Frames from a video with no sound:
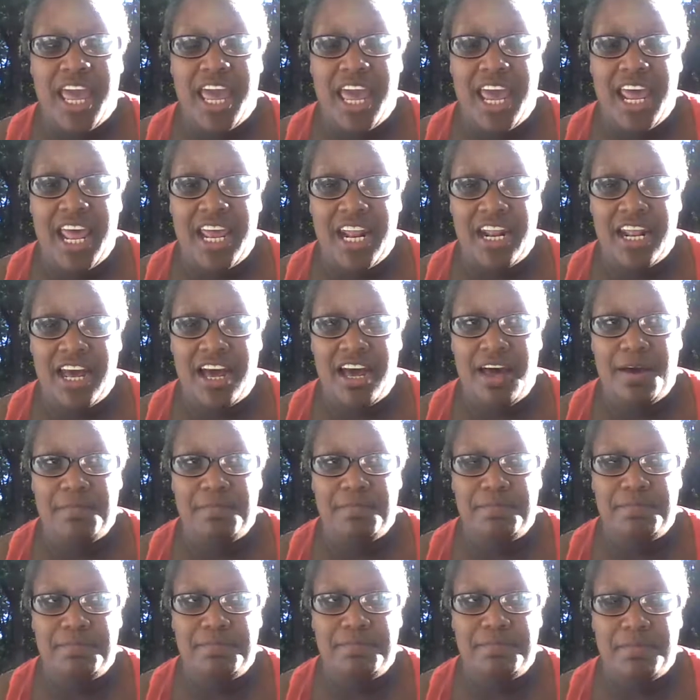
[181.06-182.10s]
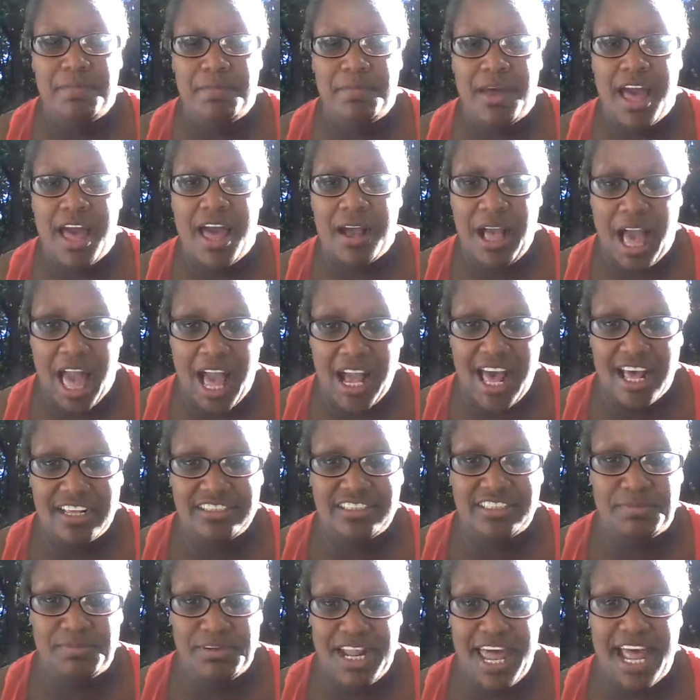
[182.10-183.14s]
and um, I, I, got
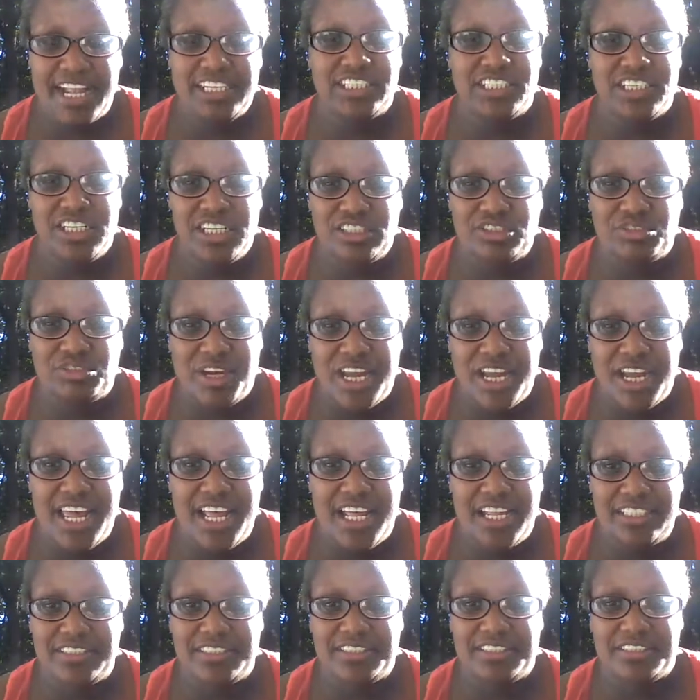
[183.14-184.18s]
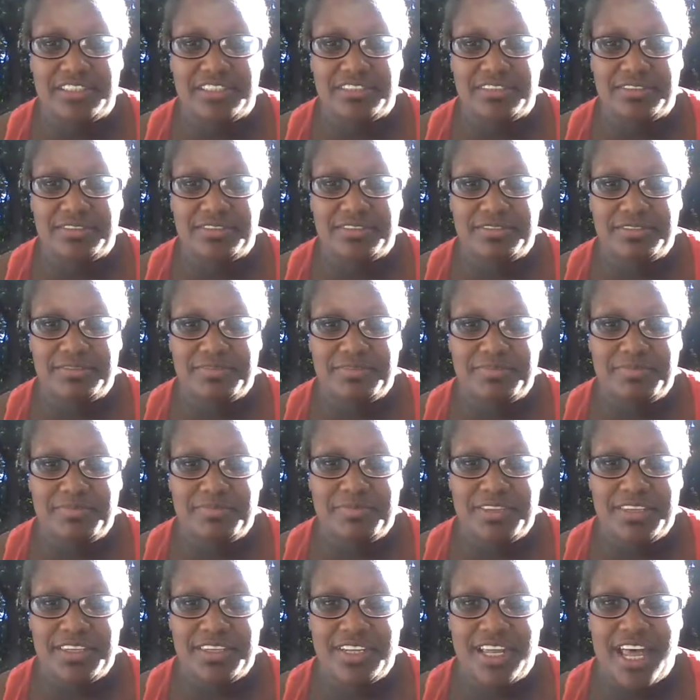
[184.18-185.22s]
some latch hook dreads.
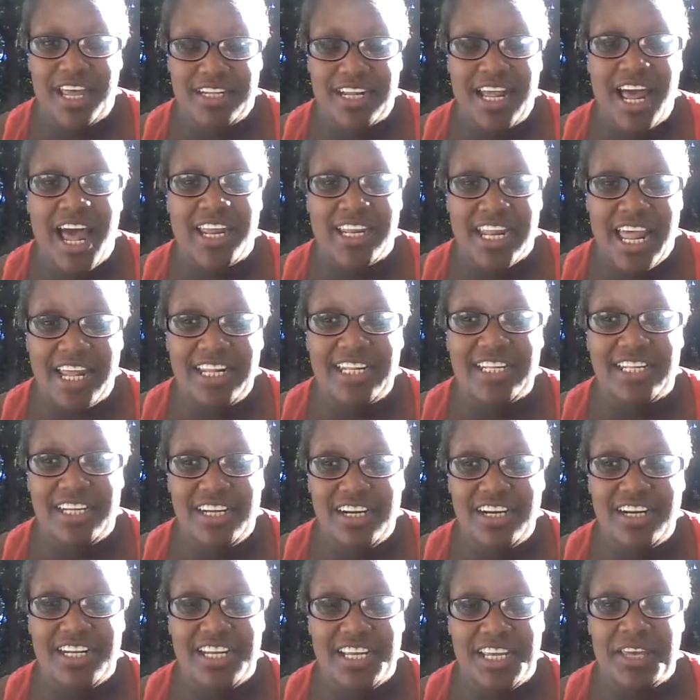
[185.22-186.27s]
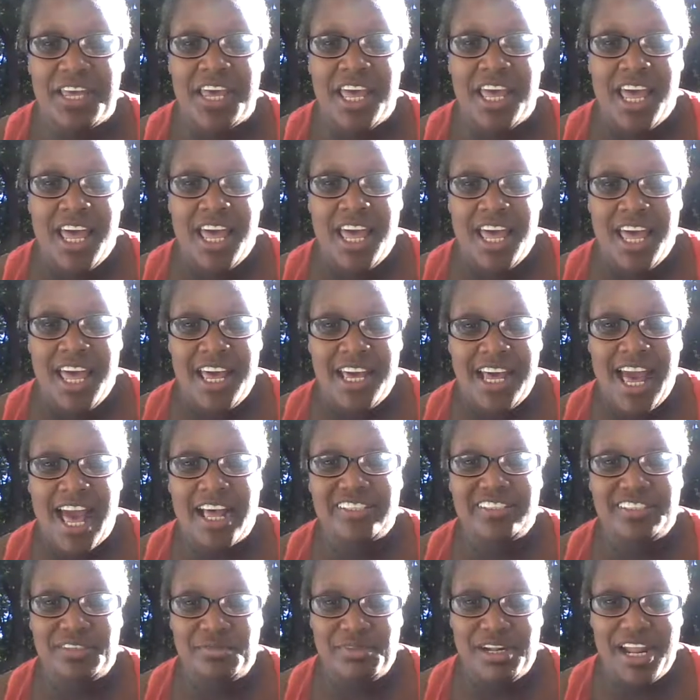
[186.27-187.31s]
I, I, I literally got
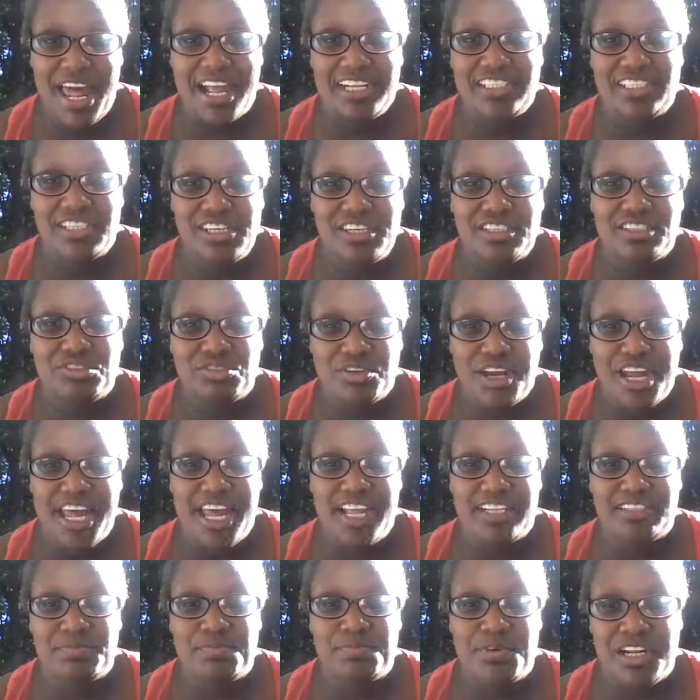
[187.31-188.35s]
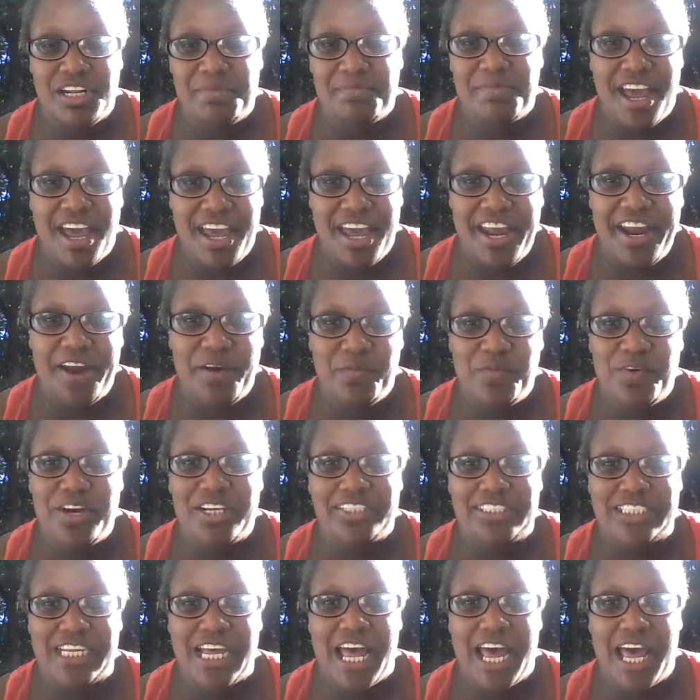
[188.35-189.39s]
some latch hook dreads put in my hair one
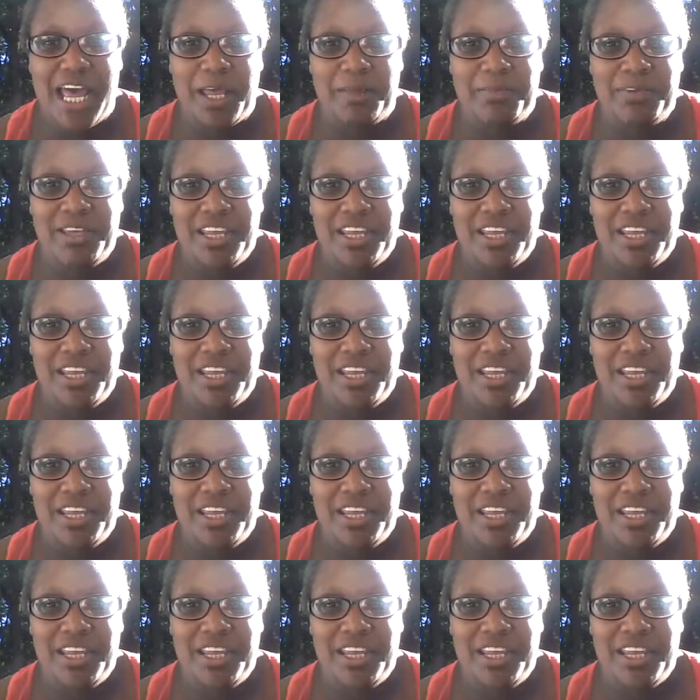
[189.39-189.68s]
time.